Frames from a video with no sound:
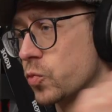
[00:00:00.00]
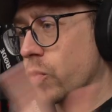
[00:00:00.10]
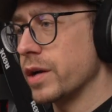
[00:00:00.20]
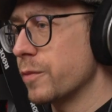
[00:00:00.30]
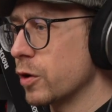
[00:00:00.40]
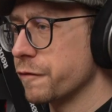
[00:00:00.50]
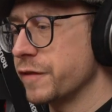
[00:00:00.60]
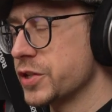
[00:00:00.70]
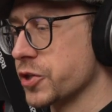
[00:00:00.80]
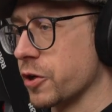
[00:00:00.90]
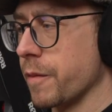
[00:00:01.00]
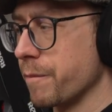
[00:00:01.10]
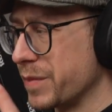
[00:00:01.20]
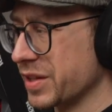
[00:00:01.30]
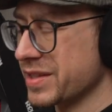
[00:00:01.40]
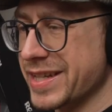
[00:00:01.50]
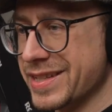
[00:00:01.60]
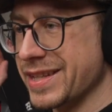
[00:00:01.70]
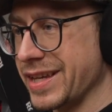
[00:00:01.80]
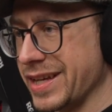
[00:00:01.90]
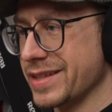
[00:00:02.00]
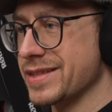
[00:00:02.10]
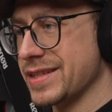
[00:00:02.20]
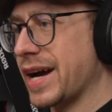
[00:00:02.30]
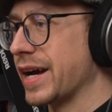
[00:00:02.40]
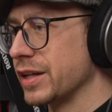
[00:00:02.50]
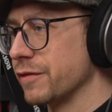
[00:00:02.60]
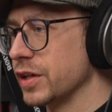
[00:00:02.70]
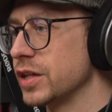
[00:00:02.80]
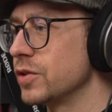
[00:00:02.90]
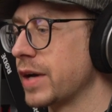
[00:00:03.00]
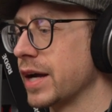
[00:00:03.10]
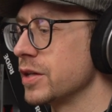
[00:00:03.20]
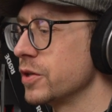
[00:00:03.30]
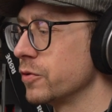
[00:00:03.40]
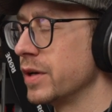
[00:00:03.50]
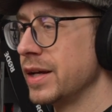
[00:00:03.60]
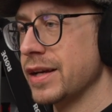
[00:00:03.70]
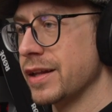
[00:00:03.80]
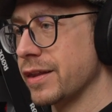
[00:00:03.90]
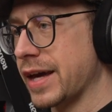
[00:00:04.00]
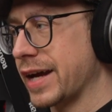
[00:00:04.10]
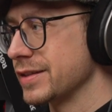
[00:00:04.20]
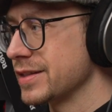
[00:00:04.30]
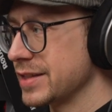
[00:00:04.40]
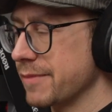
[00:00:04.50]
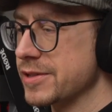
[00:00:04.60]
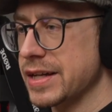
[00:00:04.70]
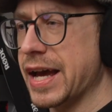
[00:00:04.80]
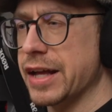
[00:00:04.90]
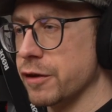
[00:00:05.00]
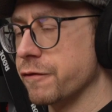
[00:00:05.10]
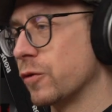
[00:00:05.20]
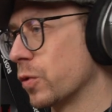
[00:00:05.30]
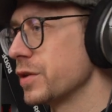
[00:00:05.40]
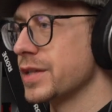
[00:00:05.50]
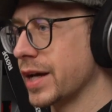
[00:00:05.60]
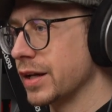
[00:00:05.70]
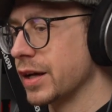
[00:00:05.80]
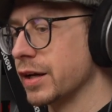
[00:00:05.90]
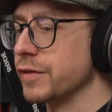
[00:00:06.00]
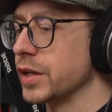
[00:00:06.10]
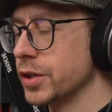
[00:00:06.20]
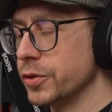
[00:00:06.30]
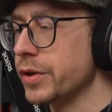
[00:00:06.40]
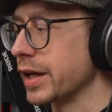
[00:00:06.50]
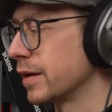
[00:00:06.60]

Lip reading: one more feature built into the inside of the Q9U that Samson had the foresight of including,